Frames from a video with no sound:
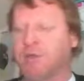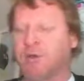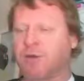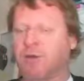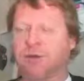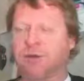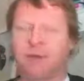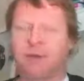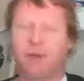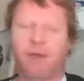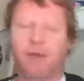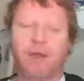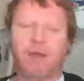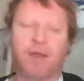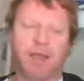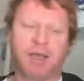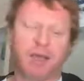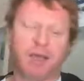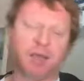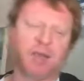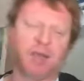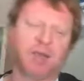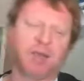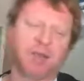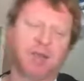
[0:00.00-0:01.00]
on,
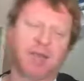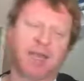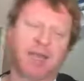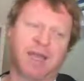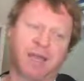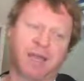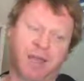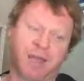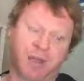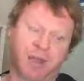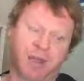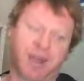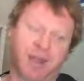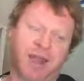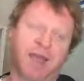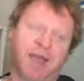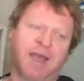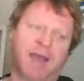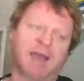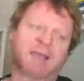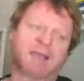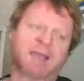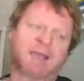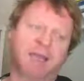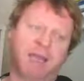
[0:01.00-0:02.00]
things like getting your own
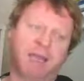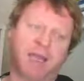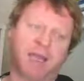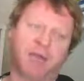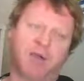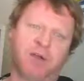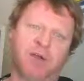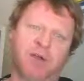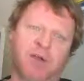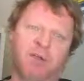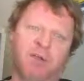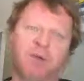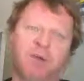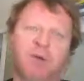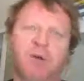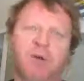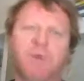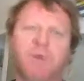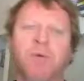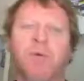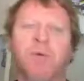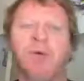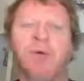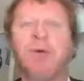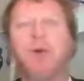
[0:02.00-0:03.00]
house and getting your own job,